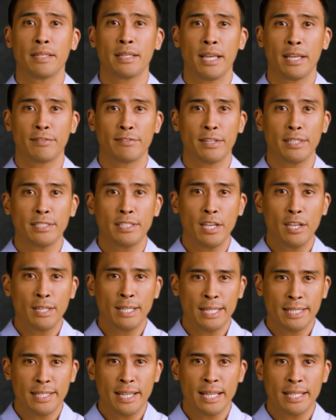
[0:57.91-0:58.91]
If
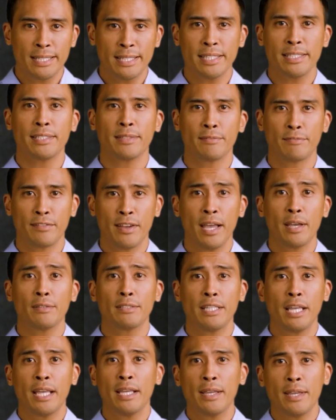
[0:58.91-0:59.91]
utilities like System File
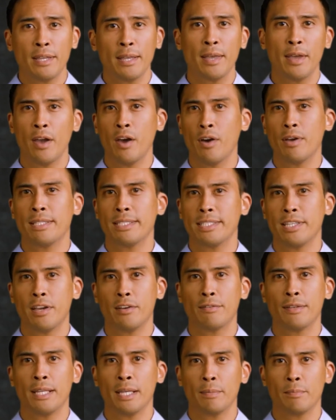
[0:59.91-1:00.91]
Checker aren't
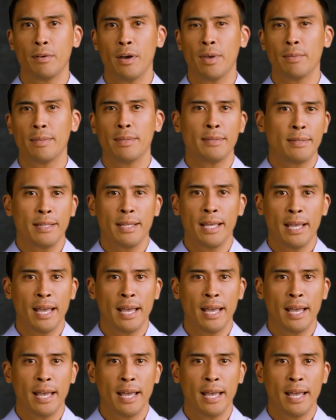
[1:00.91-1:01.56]
solving the problem,